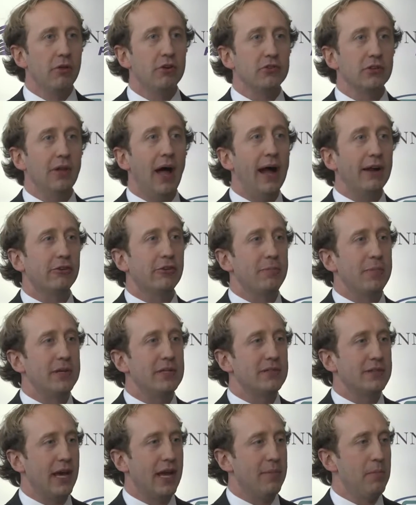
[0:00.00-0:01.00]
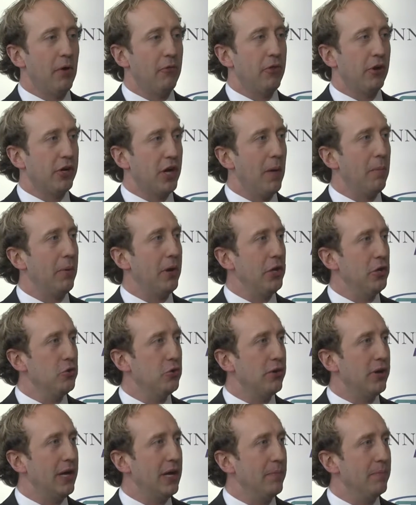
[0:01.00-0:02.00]
There's a lot to be said about the company
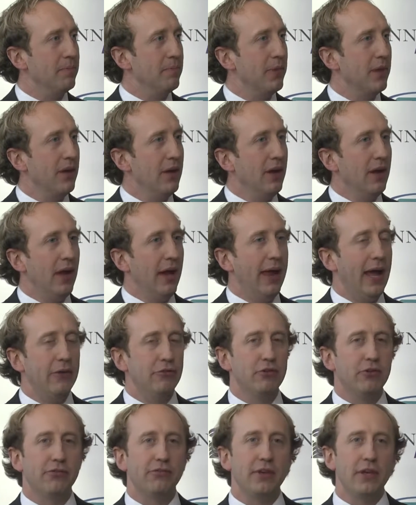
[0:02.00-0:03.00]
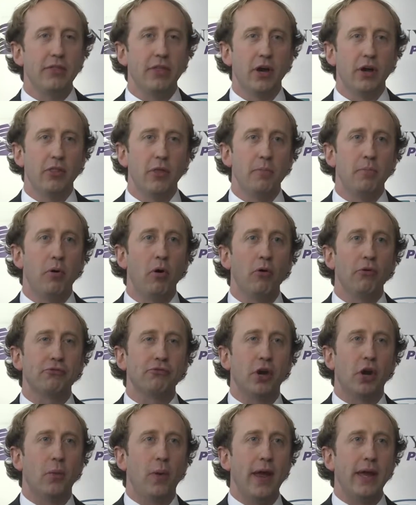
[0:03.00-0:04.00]
you keep. And as you see the
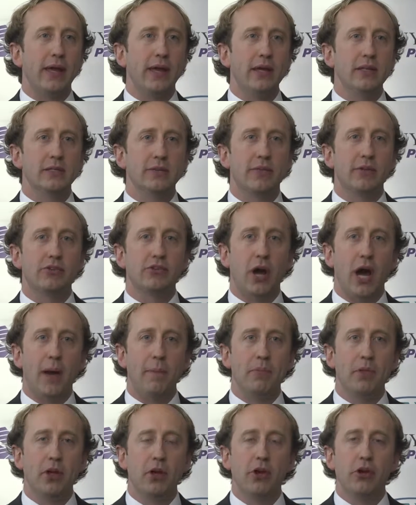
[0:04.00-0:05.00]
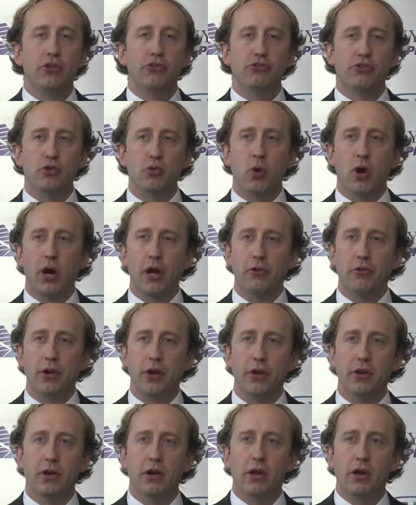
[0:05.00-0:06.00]
Pollstar rankings of the top
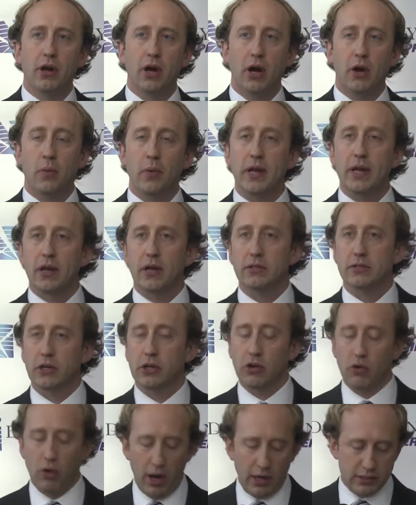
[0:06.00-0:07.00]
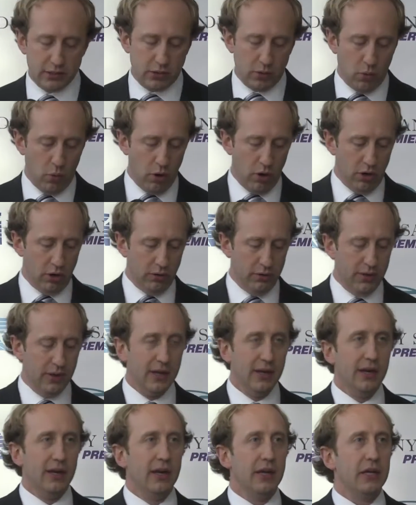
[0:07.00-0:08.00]
200 arenas across the world,
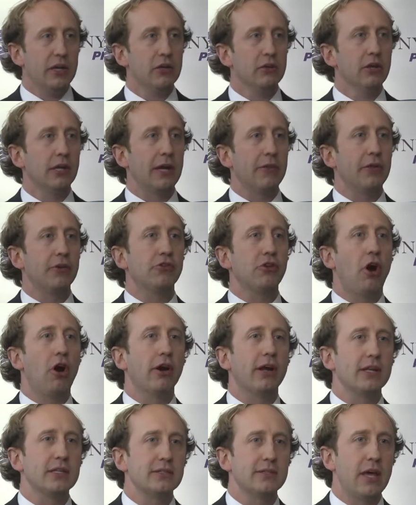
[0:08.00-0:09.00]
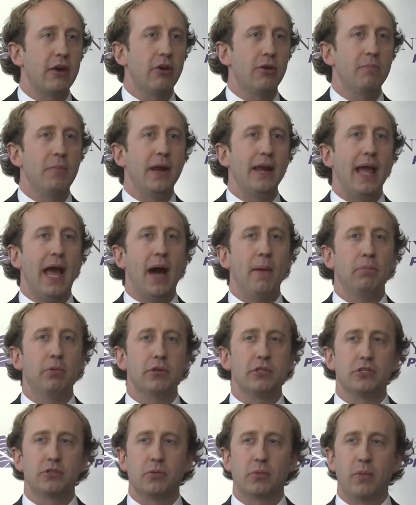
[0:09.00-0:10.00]
you look at the Target Center in
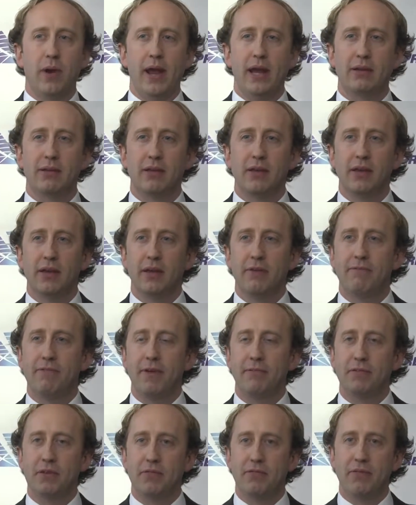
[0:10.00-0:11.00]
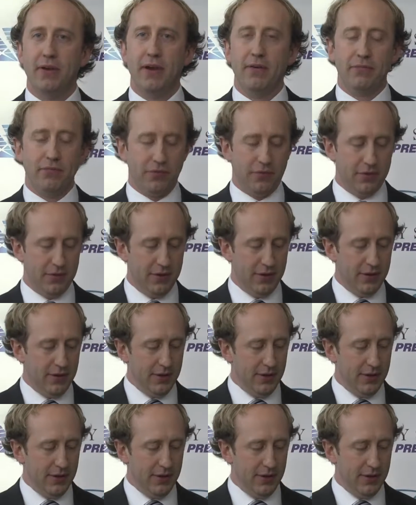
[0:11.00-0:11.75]
Minneapolis ranked in 55th,